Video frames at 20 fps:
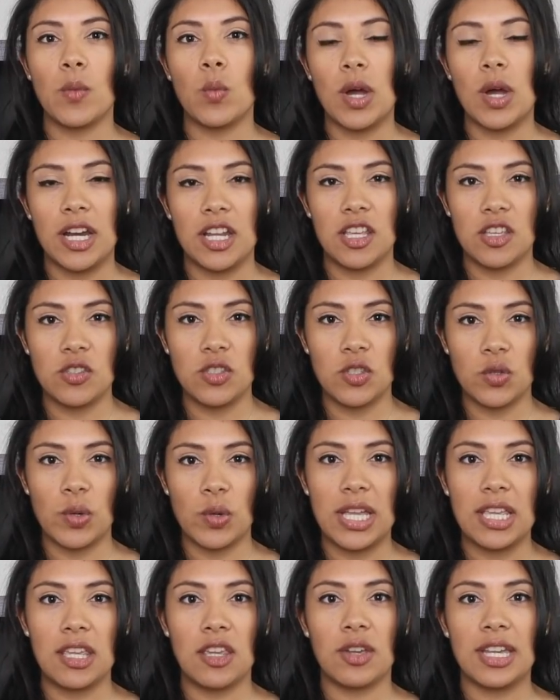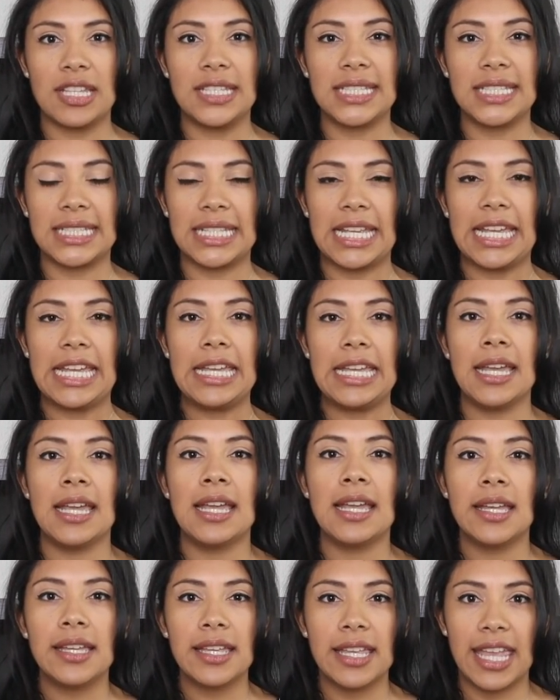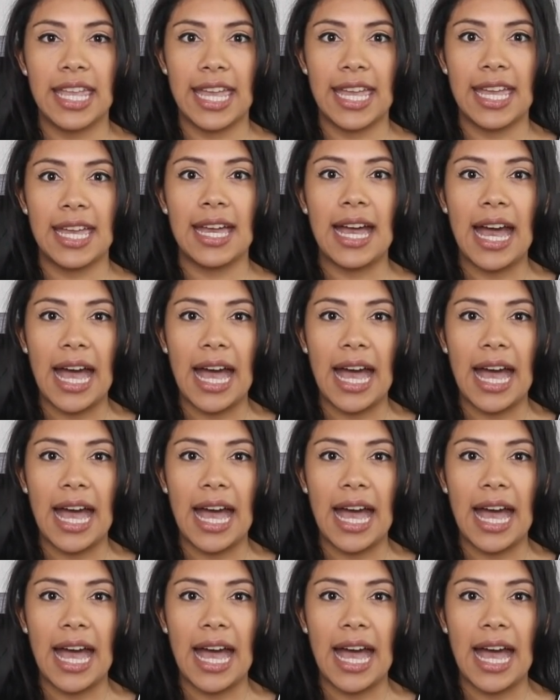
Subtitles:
what are you doing? You can say, ¿qué